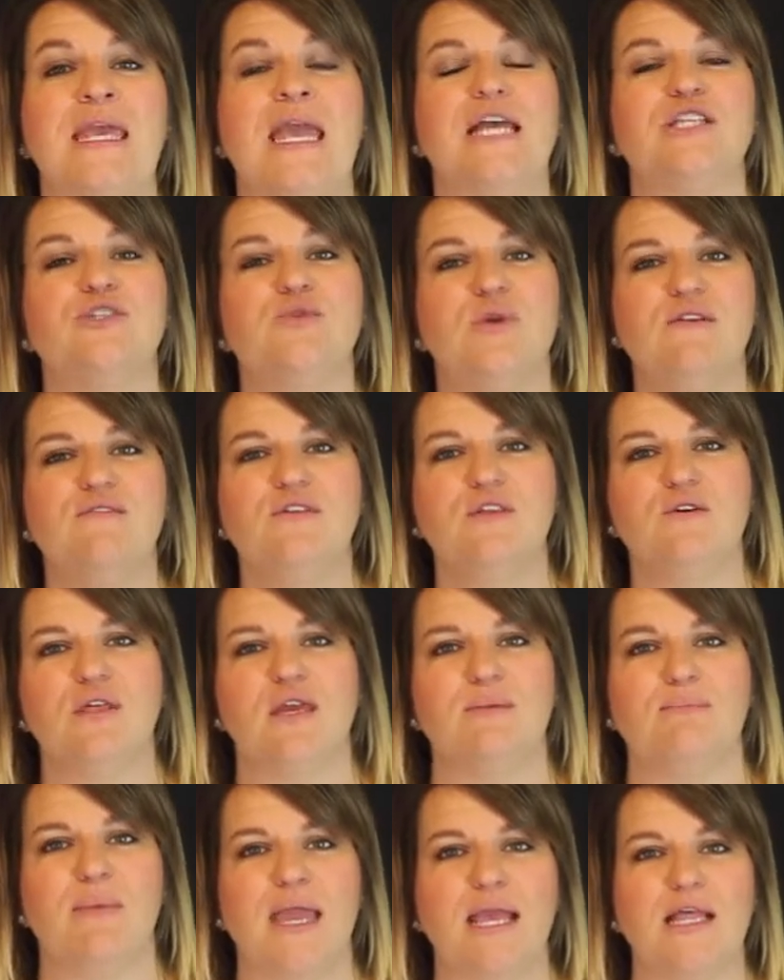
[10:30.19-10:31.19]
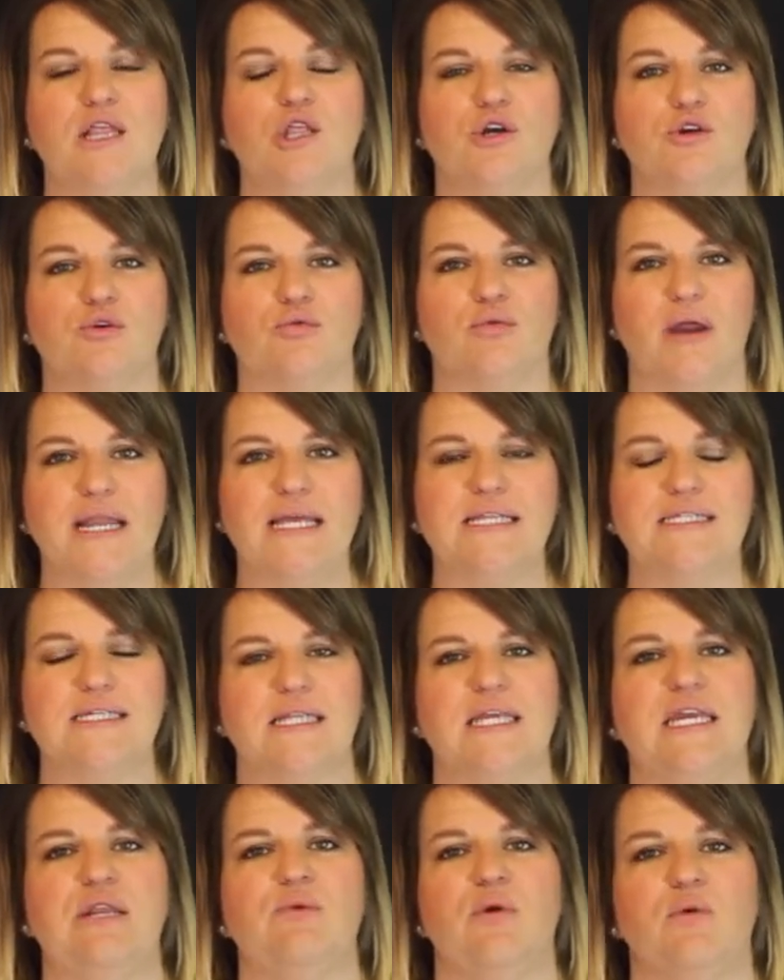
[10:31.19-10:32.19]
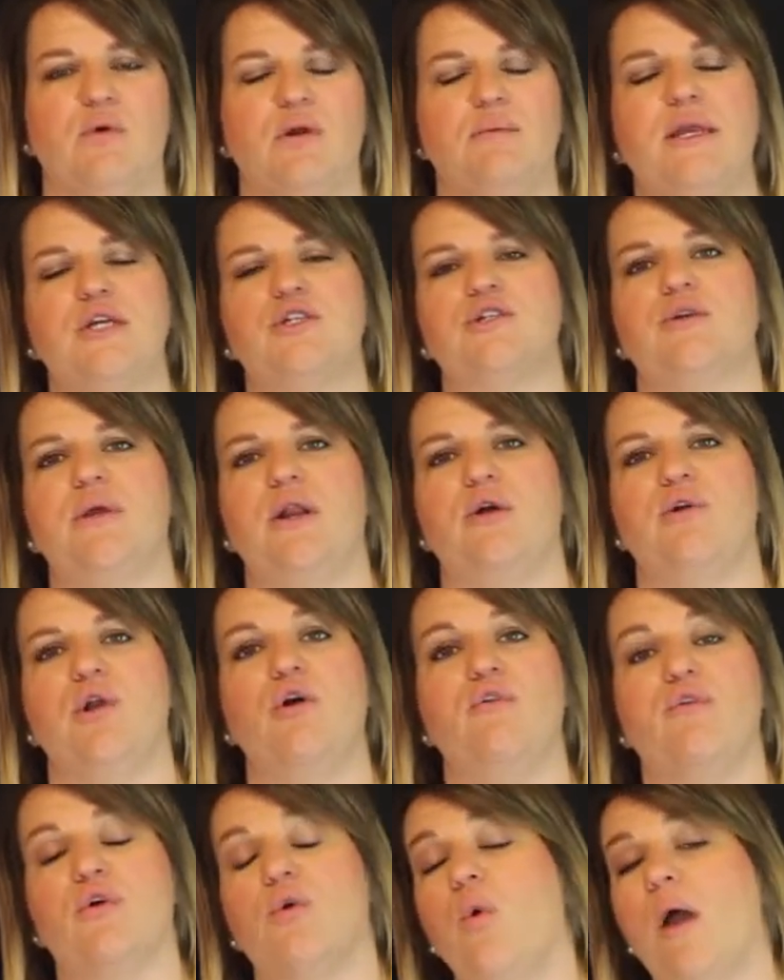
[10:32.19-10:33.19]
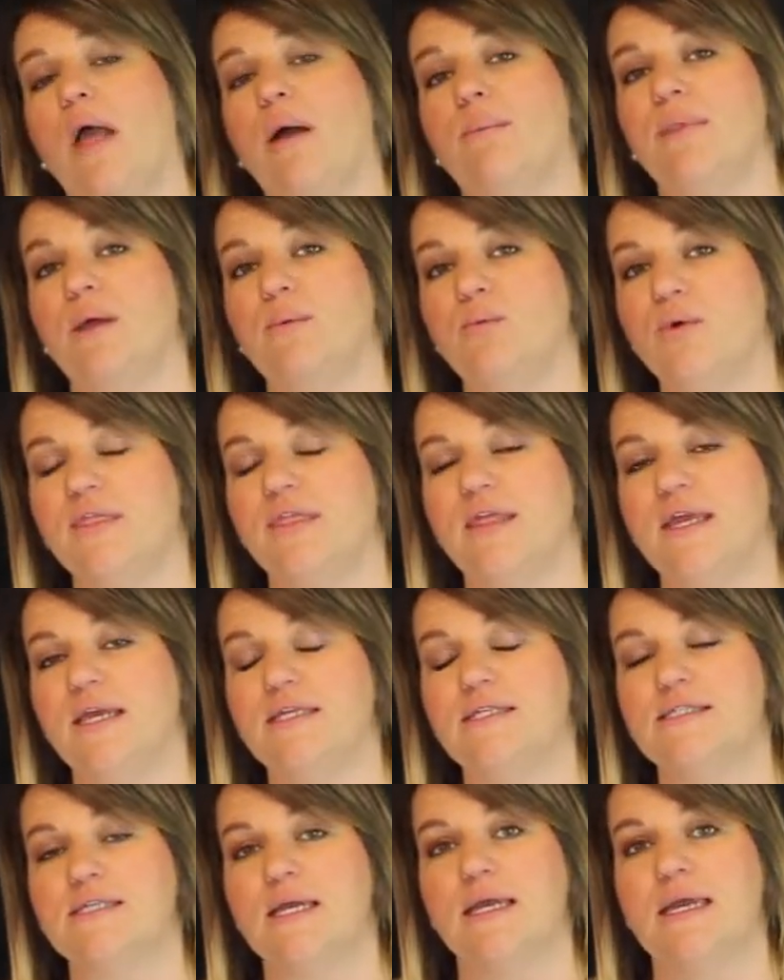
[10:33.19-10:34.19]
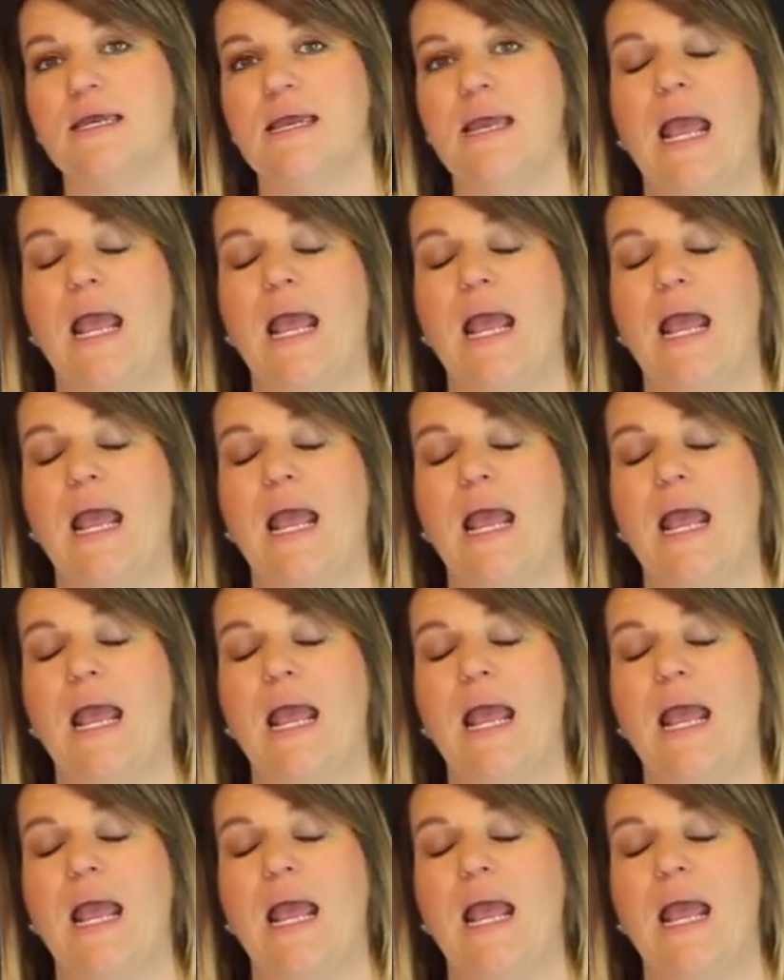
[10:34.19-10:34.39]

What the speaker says: And so even though they may look ready to lead, we want to make sure we don't overwhelm them with things.